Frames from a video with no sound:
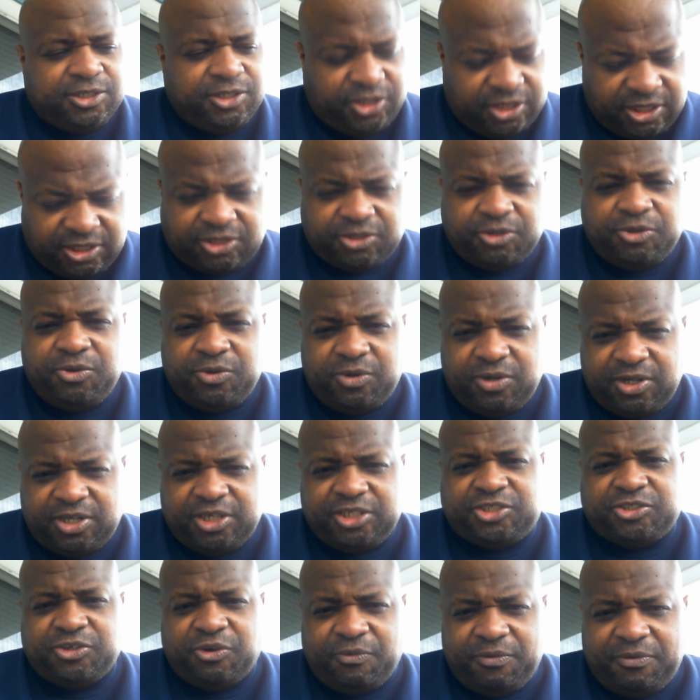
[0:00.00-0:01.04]
Just so you can
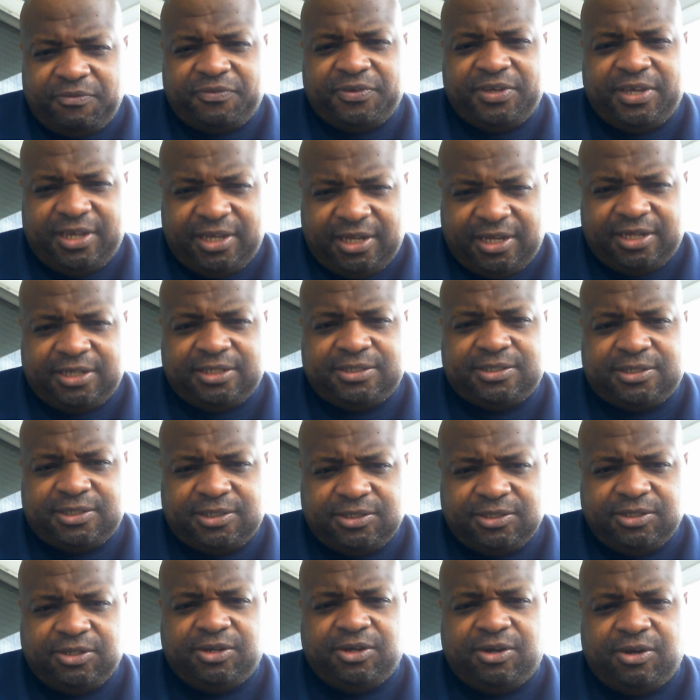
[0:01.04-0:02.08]
get your revenge,
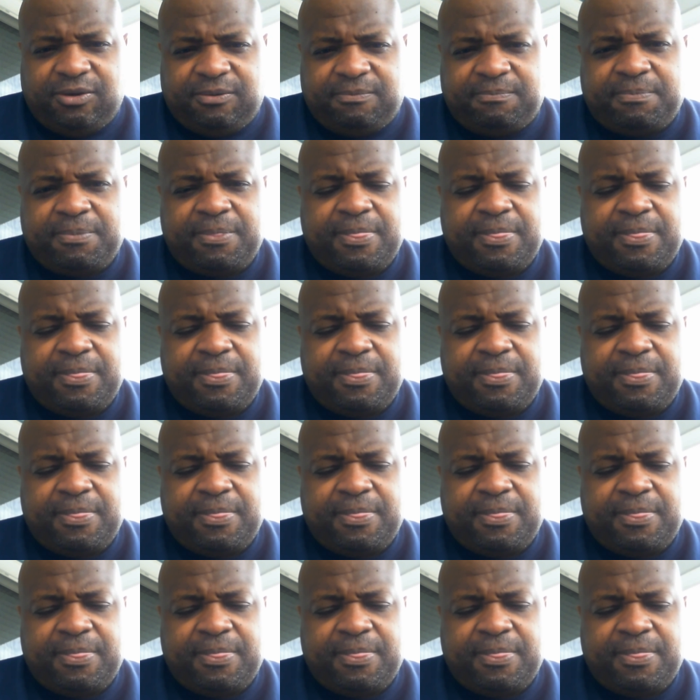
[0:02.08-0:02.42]
you know,